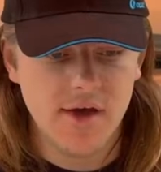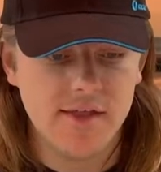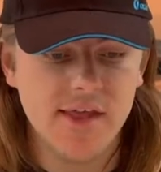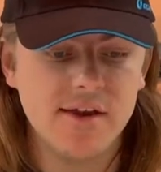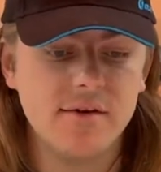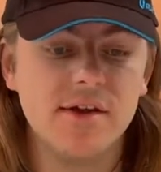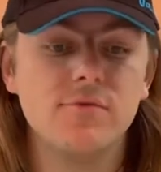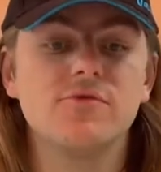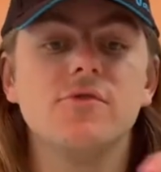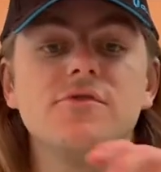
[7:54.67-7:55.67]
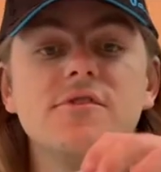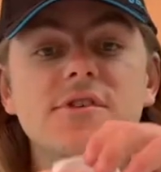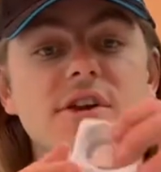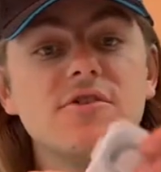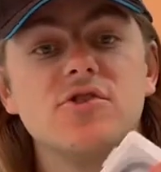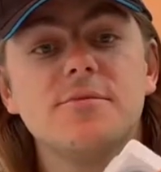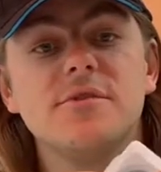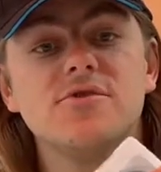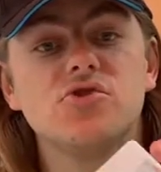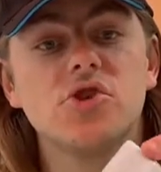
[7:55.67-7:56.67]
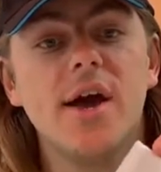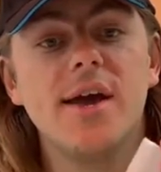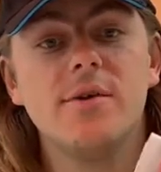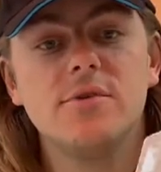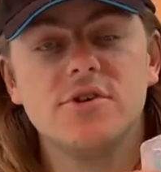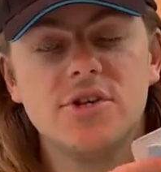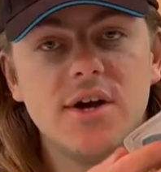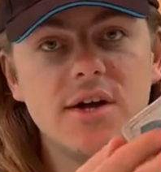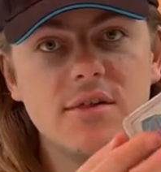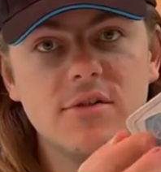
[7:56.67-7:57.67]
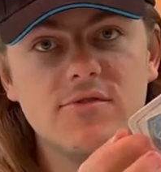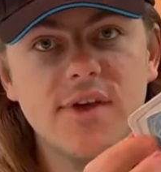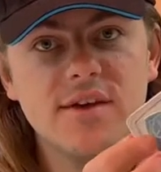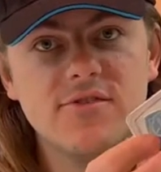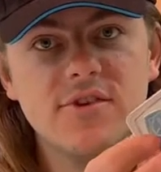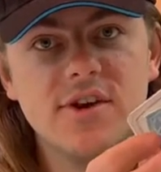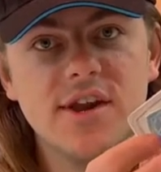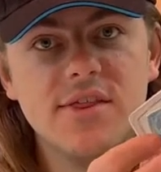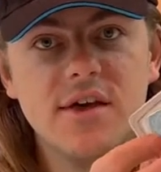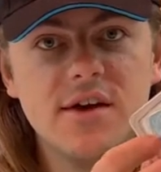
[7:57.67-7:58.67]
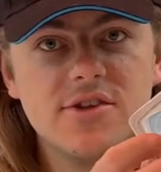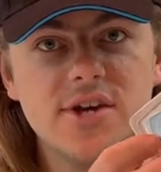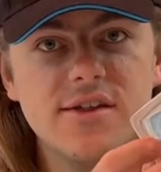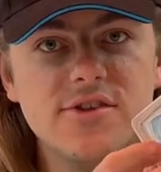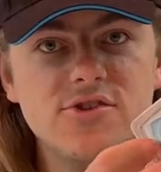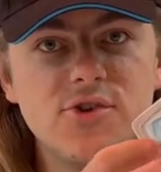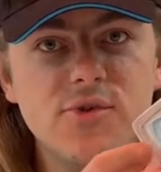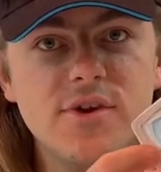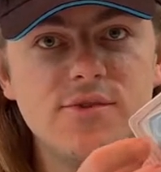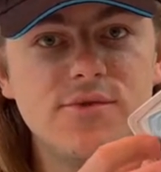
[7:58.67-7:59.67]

And then it was also sitting on top of this tray, which looks like it's got another challenge coin or